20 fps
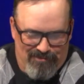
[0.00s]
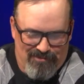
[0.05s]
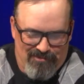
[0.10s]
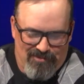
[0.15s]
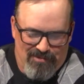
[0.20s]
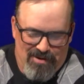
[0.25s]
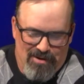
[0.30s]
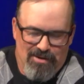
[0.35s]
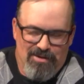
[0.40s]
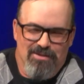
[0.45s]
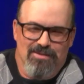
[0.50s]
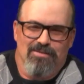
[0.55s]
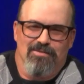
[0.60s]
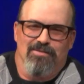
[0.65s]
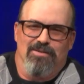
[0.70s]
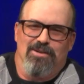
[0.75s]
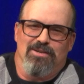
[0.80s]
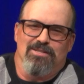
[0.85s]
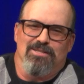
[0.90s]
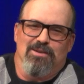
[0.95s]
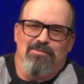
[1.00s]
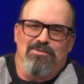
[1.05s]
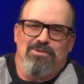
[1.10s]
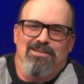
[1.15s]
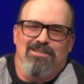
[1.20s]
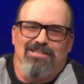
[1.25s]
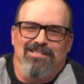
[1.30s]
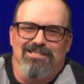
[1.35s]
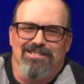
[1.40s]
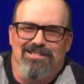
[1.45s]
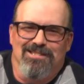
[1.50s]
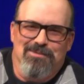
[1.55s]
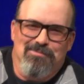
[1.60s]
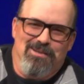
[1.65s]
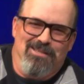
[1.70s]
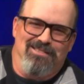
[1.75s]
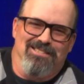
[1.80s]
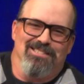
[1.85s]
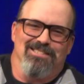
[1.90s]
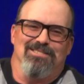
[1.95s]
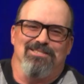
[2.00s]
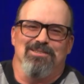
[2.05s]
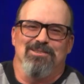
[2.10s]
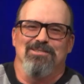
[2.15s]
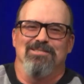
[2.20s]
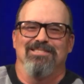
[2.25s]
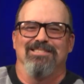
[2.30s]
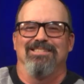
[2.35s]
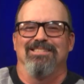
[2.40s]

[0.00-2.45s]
Very, very self-conscious about this show.